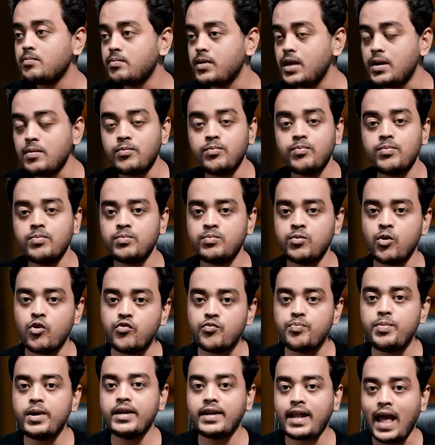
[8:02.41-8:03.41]

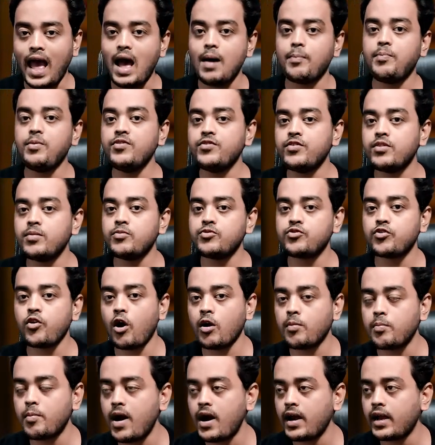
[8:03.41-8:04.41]
movement happens in the
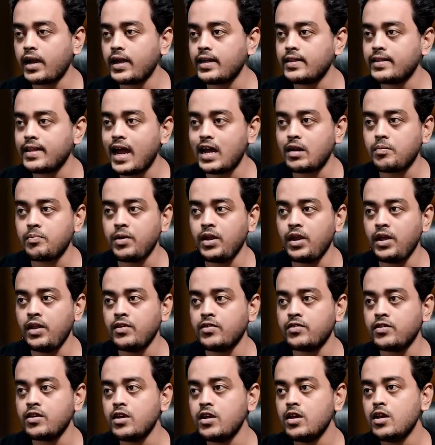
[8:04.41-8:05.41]
stock market, that
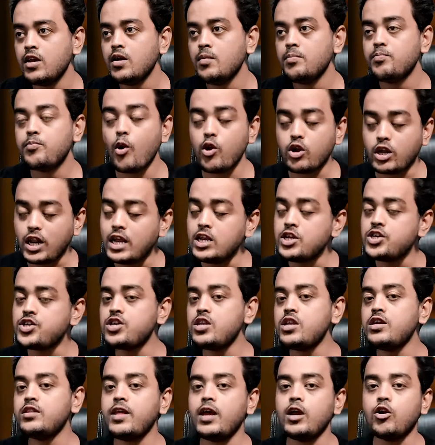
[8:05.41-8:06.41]
means
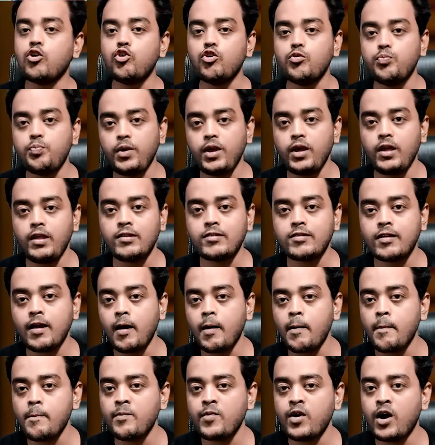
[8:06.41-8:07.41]
potentially there could be
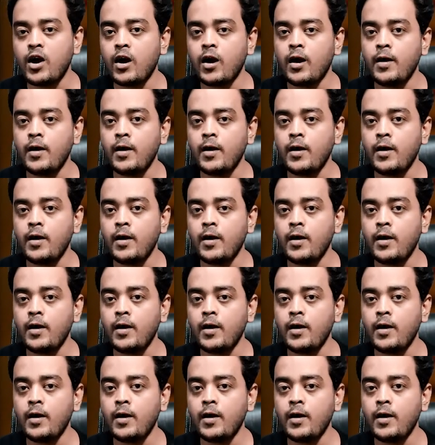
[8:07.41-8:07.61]
some